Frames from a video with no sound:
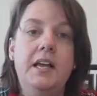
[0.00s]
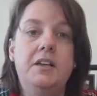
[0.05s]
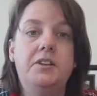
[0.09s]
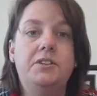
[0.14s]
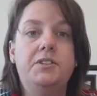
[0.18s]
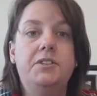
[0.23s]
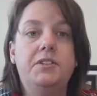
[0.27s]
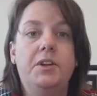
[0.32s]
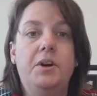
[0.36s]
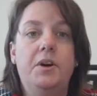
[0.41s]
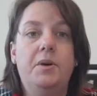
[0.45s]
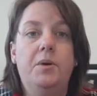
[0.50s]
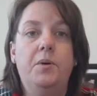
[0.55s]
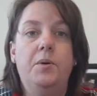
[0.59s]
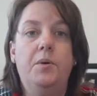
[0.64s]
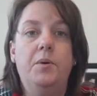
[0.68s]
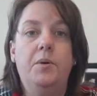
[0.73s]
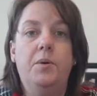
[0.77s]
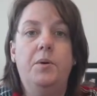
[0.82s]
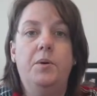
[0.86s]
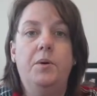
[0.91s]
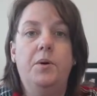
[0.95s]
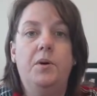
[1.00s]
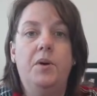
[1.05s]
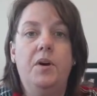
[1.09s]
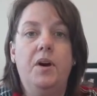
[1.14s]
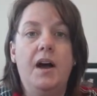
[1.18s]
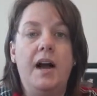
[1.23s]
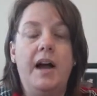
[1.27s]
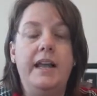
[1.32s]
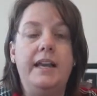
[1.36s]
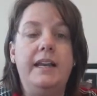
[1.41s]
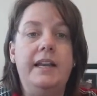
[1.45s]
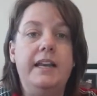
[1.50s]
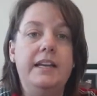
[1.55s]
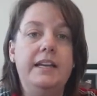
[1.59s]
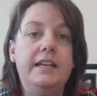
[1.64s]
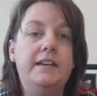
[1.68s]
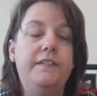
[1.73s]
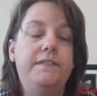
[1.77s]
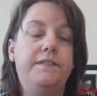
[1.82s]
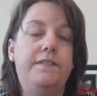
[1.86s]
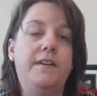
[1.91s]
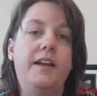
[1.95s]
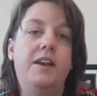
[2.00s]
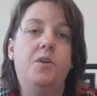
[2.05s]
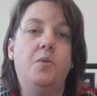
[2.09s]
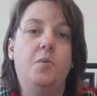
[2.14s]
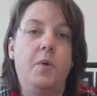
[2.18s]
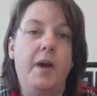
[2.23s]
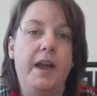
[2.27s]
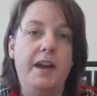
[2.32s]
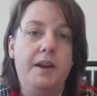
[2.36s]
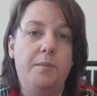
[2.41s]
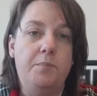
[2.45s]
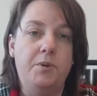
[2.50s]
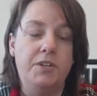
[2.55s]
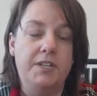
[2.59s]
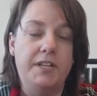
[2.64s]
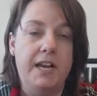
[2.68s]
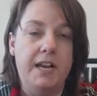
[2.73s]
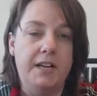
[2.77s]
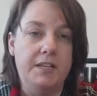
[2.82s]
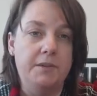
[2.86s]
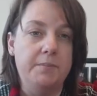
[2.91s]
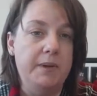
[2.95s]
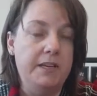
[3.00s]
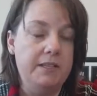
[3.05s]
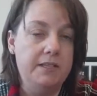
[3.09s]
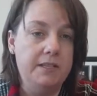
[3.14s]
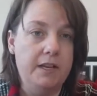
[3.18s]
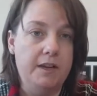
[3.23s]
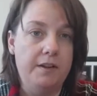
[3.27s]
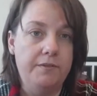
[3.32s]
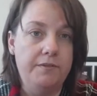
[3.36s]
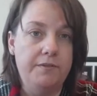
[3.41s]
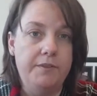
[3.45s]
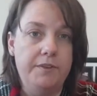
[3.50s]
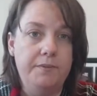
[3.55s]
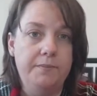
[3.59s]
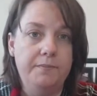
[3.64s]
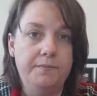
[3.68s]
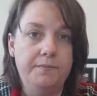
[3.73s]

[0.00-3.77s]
So I needed to find a way to protect myself,